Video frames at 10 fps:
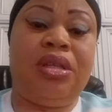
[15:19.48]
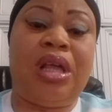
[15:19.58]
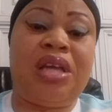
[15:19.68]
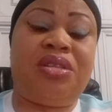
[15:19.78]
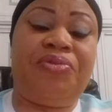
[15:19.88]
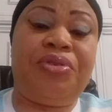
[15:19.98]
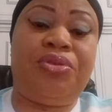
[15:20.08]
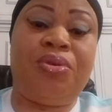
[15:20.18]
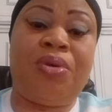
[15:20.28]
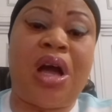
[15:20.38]
That is the
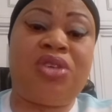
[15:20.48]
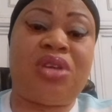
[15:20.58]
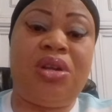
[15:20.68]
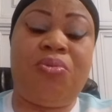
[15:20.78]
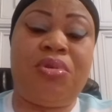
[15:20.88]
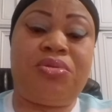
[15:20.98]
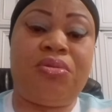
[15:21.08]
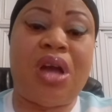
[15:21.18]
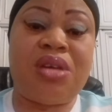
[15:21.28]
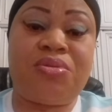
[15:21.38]
video I actually want
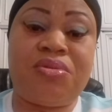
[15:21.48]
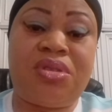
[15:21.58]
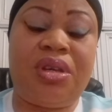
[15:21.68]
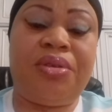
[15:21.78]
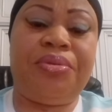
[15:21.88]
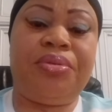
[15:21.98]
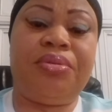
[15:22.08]
you guys to see.